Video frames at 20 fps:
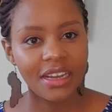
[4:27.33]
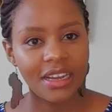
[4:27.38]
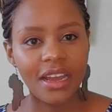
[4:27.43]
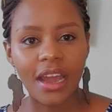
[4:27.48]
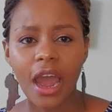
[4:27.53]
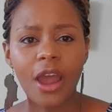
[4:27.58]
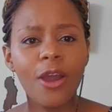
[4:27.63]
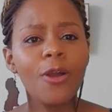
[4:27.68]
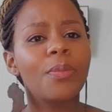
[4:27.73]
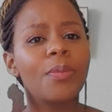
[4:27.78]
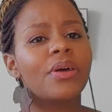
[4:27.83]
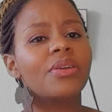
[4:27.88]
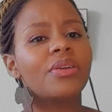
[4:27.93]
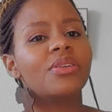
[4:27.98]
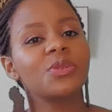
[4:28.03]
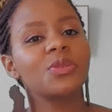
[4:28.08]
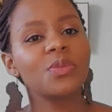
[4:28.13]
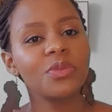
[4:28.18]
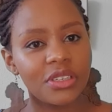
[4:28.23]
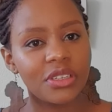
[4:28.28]
I hope I
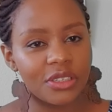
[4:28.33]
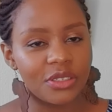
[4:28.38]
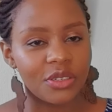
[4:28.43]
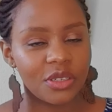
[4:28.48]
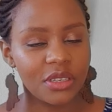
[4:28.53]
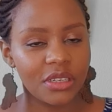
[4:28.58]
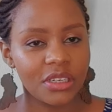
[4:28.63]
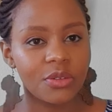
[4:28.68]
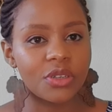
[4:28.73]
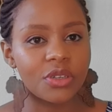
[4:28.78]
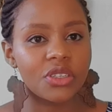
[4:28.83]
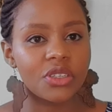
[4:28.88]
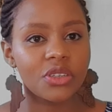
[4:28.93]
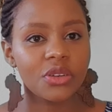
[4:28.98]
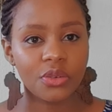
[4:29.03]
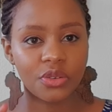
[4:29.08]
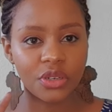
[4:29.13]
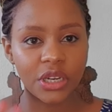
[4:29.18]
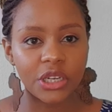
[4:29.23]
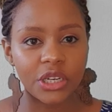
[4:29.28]
responded to that question.
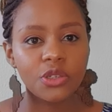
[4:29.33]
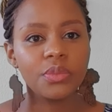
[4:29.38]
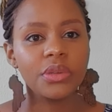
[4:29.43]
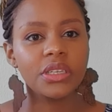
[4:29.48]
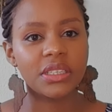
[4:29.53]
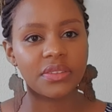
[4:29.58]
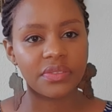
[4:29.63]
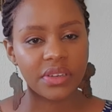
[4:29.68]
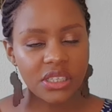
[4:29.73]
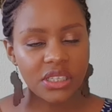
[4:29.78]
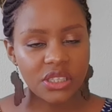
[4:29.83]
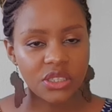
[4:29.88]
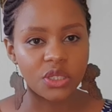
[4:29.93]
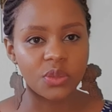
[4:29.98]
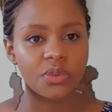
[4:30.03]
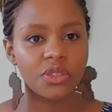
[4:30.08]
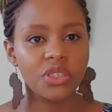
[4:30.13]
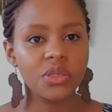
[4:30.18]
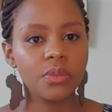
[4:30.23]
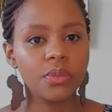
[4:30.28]
I'll try to be as fast as
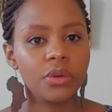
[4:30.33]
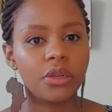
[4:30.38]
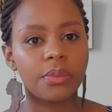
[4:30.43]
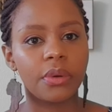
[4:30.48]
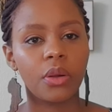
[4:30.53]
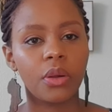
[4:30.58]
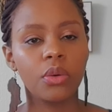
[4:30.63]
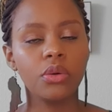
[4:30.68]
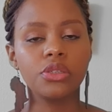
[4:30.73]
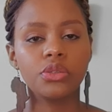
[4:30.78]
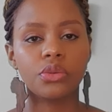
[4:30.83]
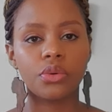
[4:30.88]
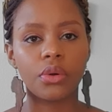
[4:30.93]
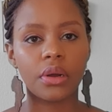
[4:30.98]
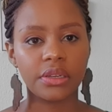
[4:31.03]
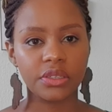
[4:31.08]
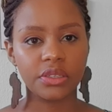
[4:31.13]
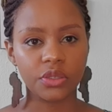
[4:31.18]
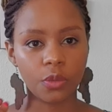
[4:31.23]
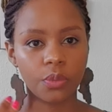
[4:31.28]
possible, but also
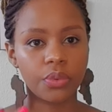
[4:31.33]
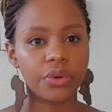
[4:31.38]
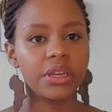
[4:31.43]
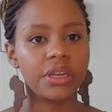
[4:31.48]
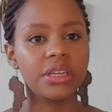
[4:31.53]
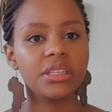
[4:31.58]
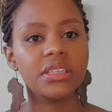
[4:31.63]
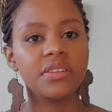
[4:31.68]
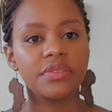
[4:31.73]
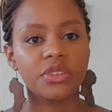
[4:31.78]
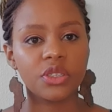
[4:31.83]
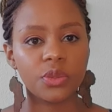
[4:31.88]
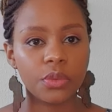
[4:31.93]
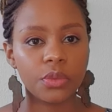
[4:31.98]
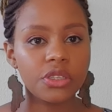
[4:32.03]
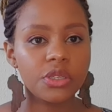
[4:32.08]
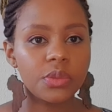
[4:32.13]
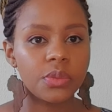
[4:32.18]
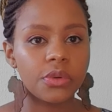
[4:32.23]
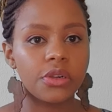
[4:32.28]
as comprehensive as
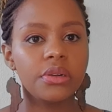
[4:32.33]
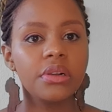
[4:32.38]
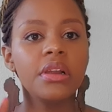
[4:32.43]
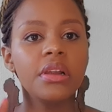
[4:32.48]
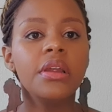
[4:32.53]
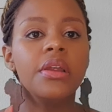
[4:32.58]
possible,